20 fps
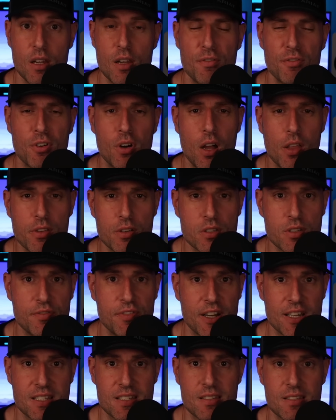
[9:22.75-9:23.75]
for other
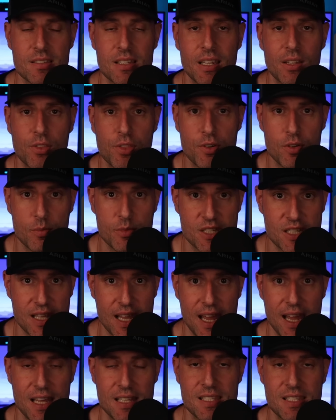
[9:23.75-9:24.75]
devices like
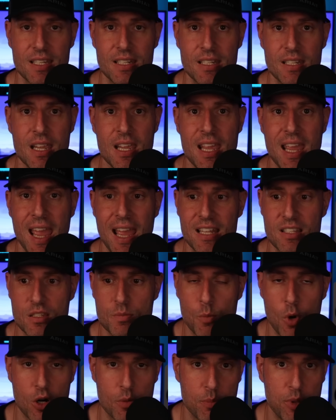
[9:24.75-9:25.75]
thermostats and and
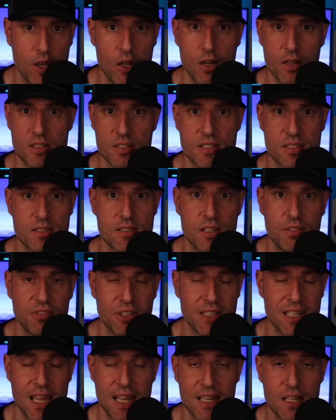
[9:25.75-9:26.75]
smart plugs and stuff like
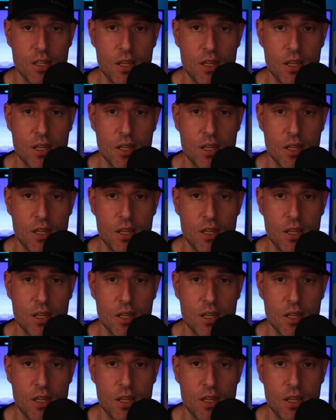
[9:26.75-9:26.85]
that.